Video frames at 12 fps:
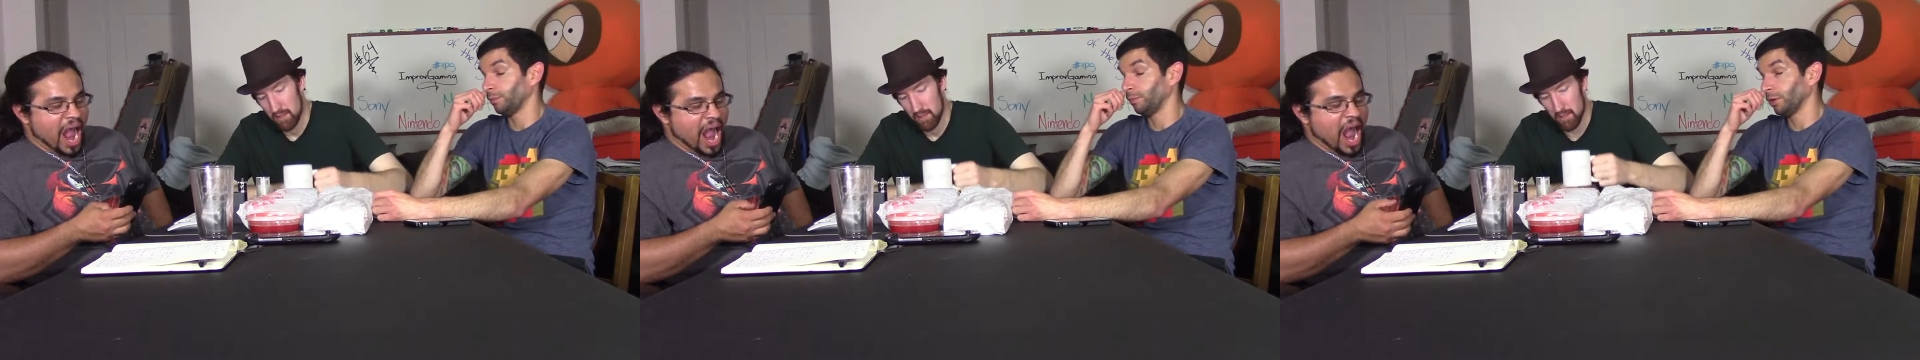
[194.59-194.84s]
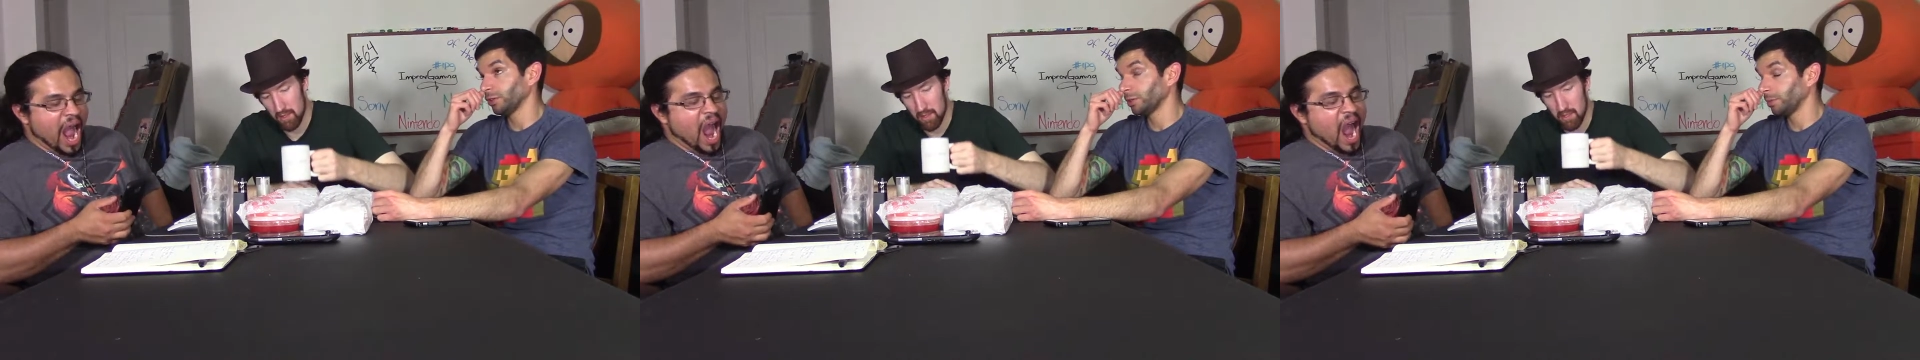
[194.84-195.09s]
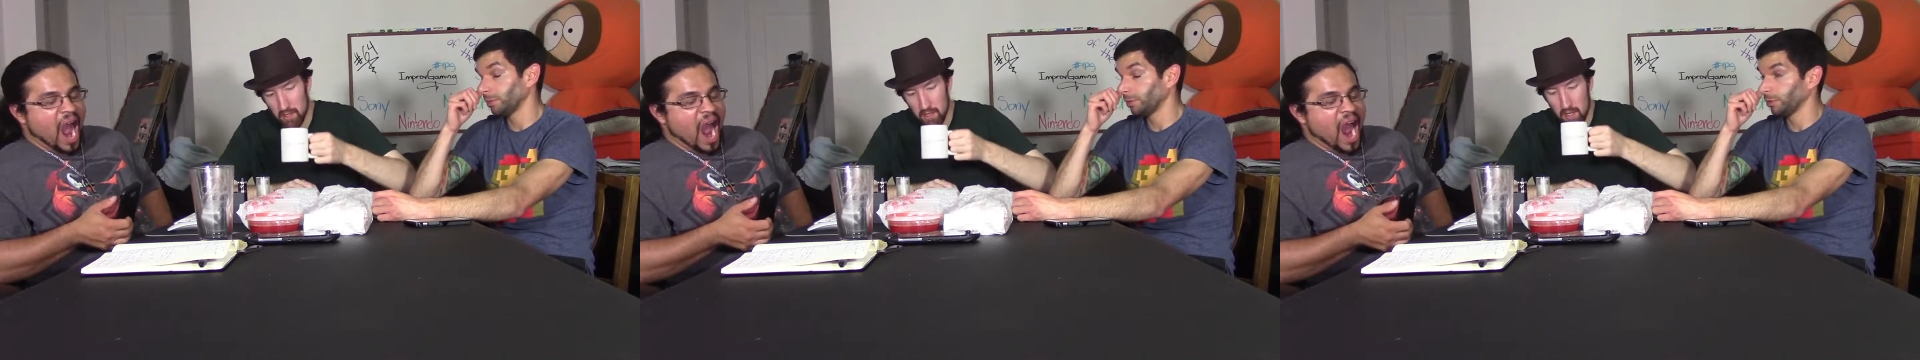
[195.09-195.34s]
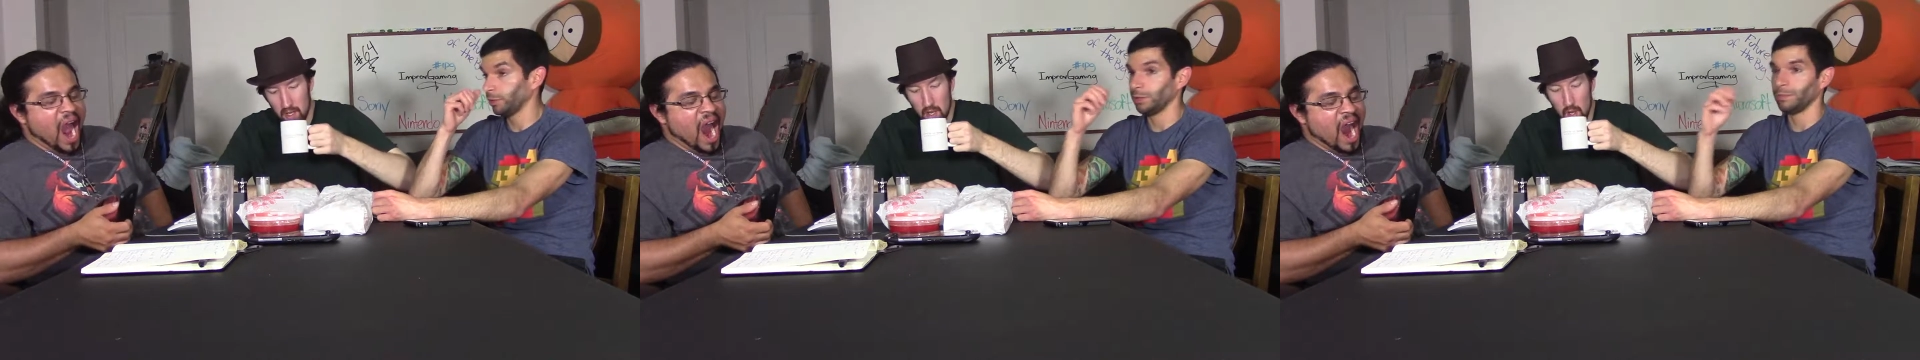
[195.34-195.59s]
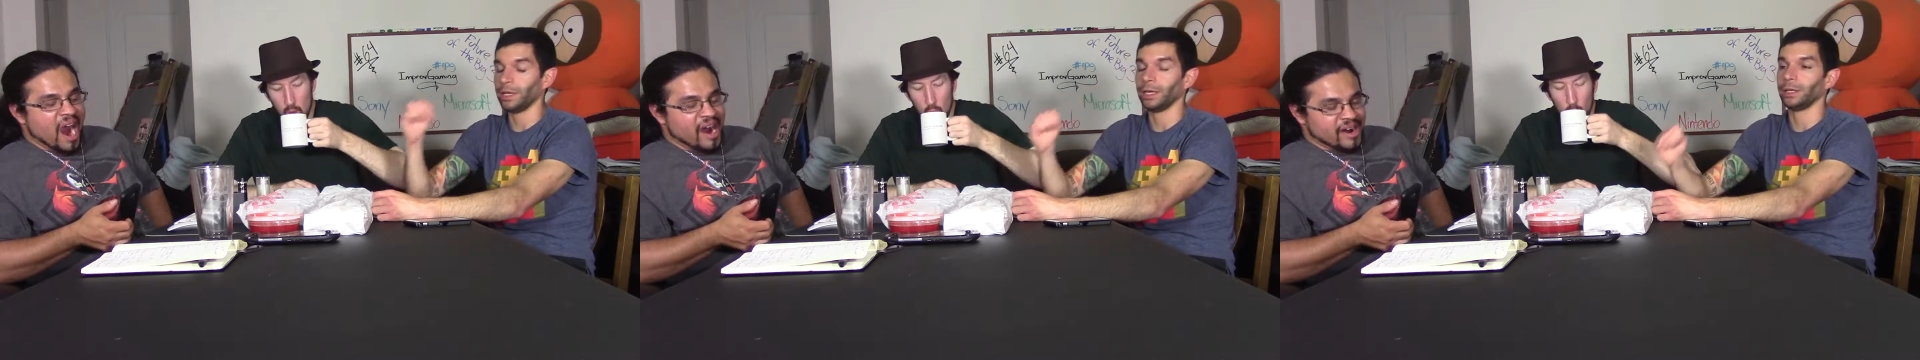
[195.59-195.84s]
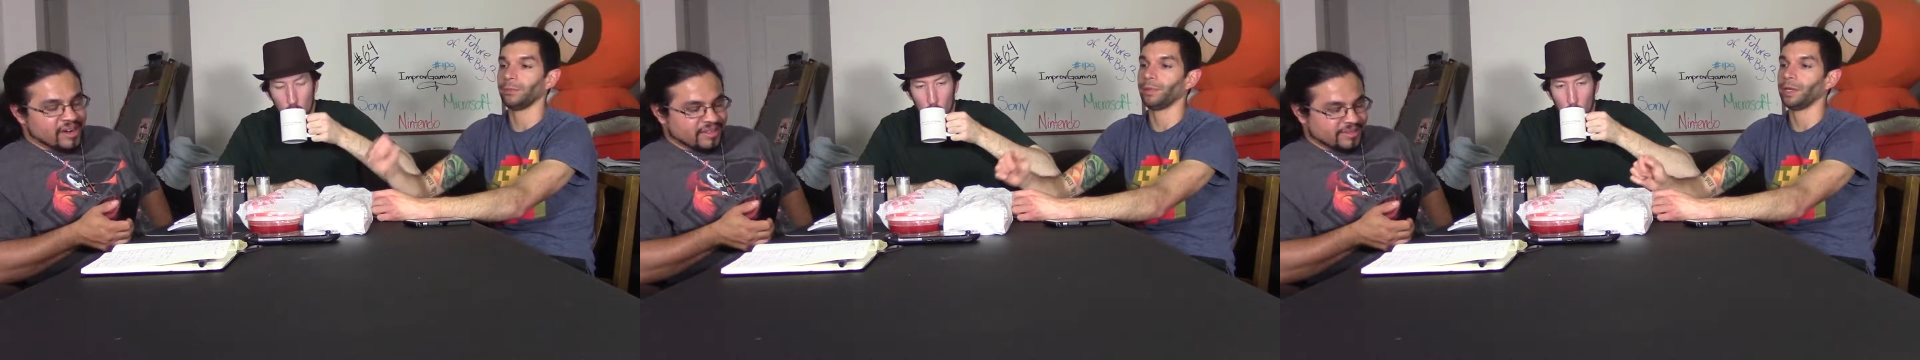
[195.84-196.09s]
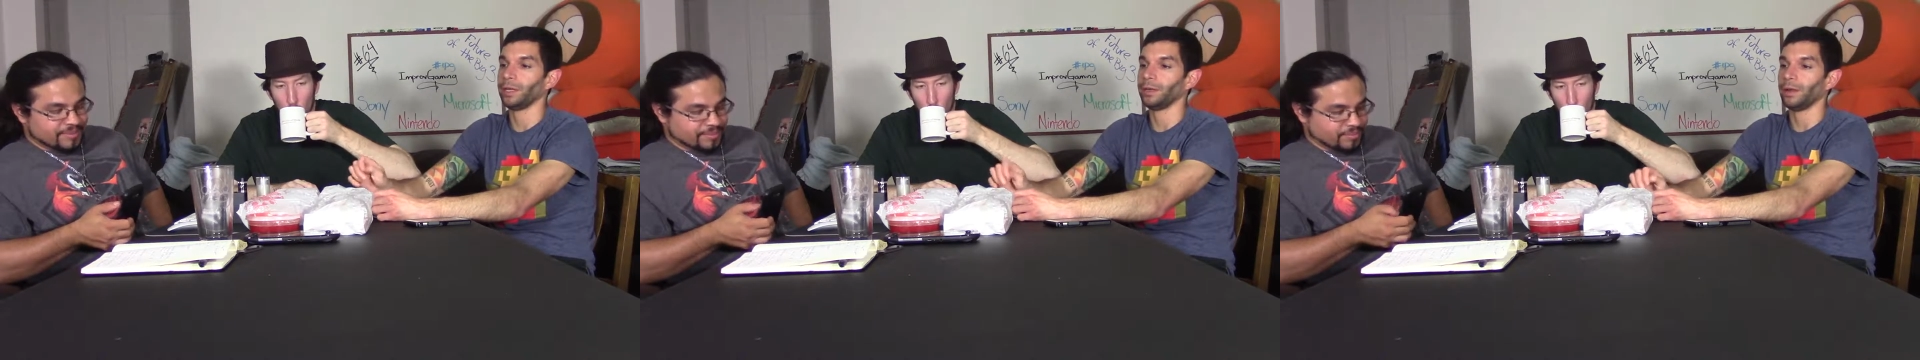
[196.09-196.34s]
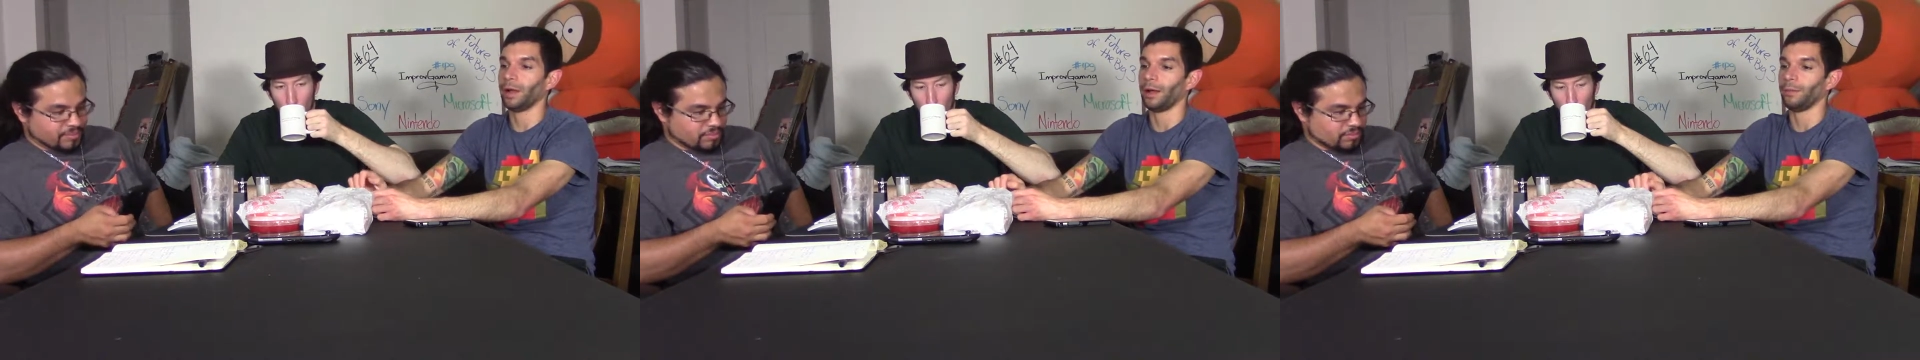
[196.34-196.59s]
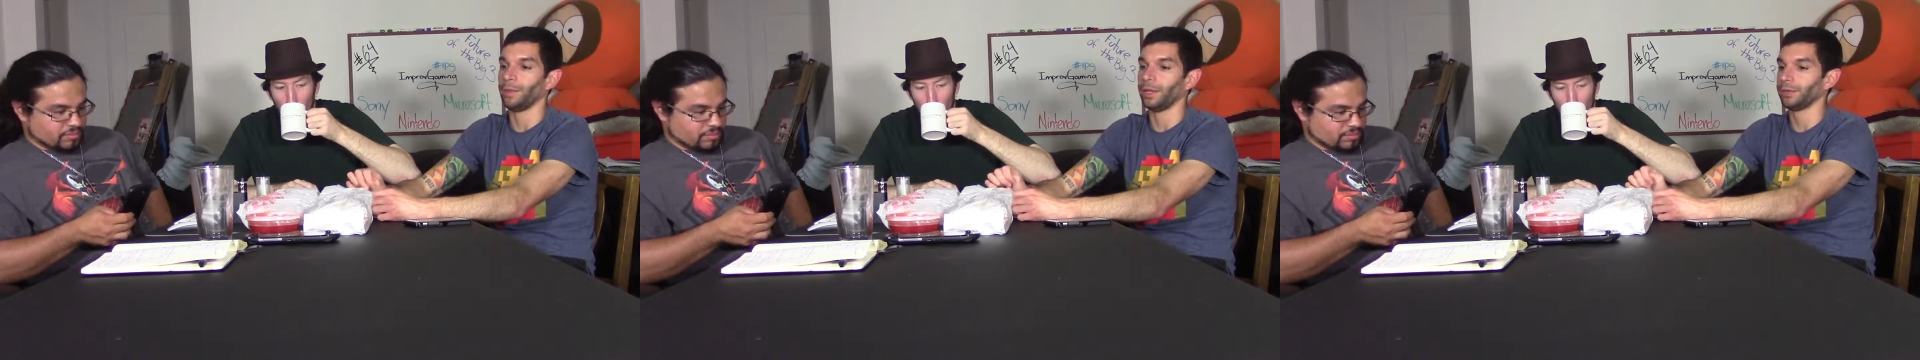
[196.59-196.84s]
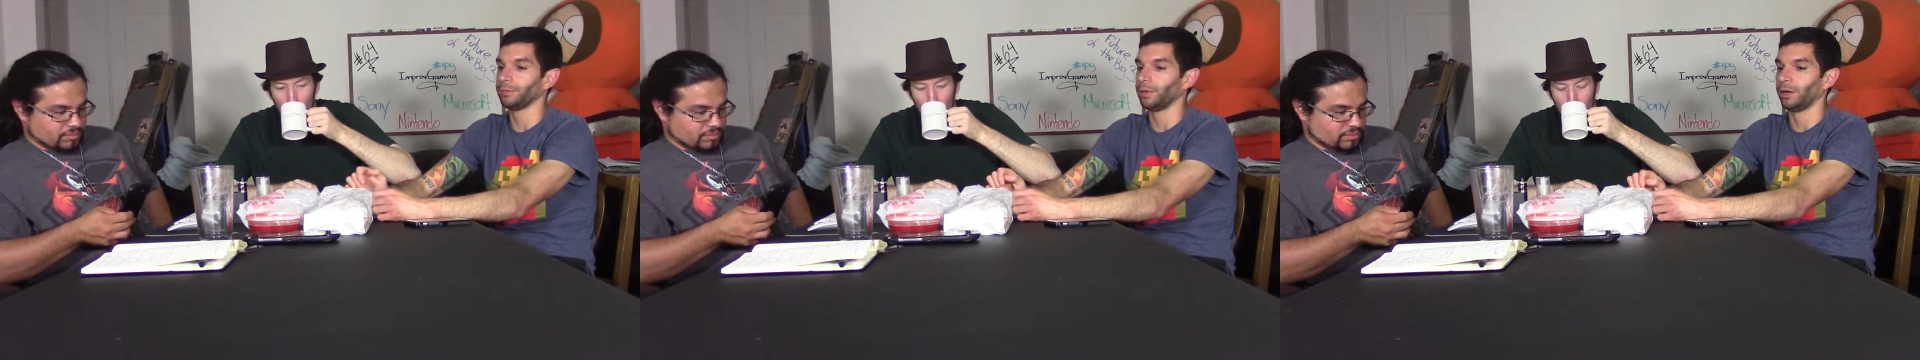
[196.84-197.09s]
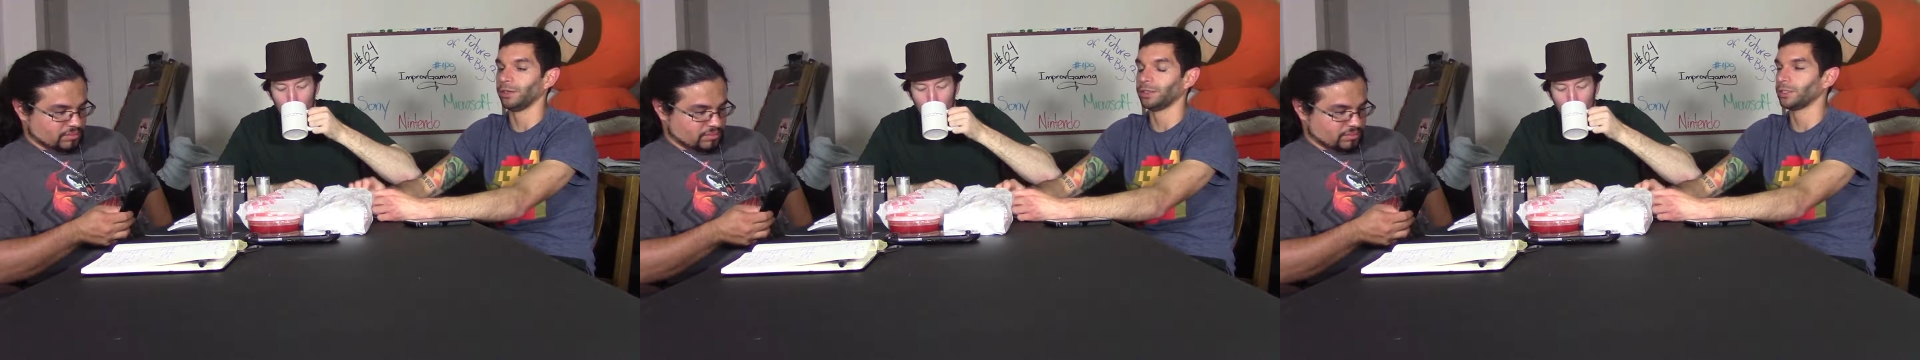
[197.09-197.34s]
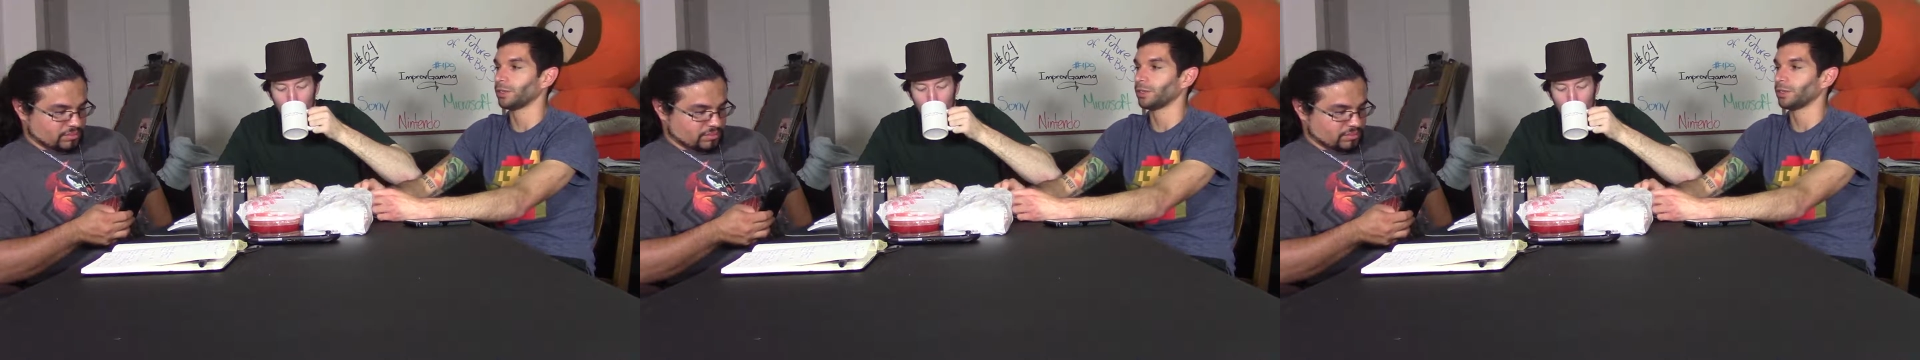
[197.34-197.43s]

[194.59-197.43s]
Speaker 1: mostly between me and Pete. Um, Nick, unless it's